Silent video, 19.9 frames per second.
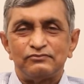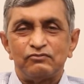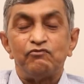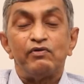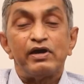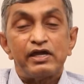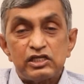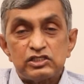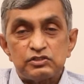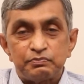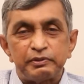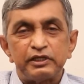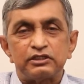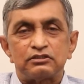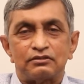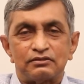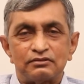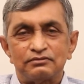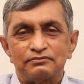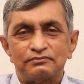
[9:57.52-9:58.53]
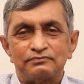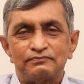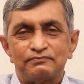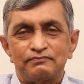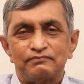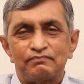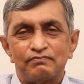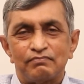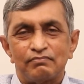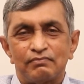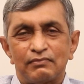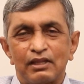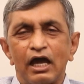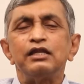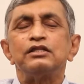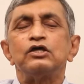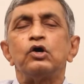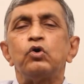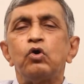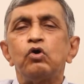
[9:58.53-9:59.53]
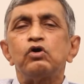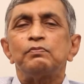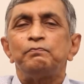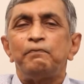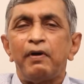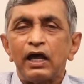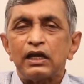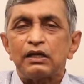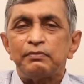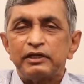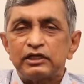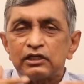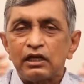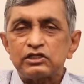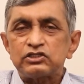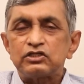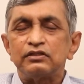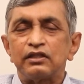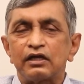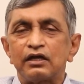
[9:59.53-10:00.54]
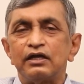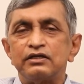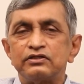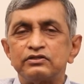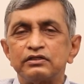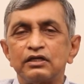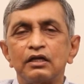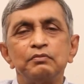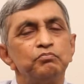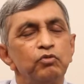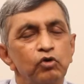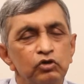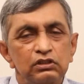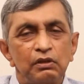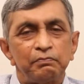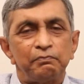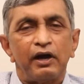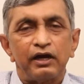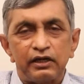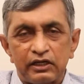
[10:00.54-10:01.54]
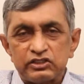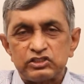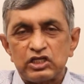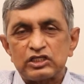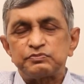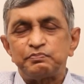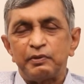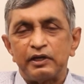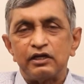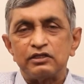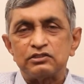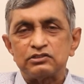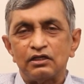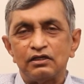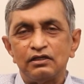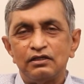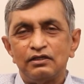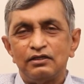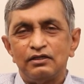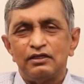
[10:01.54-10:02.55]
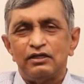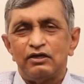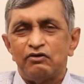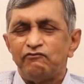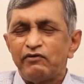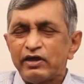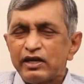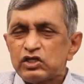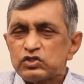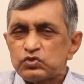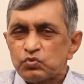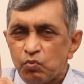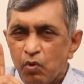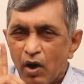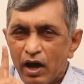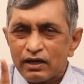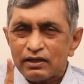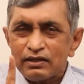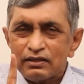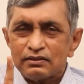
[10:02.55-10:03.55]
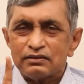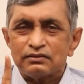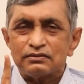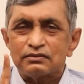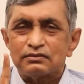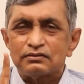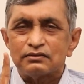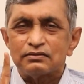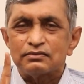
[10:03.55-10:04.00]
Where is Britain and the whole parliamentary election in the country and both the parties' expenditure? Where is one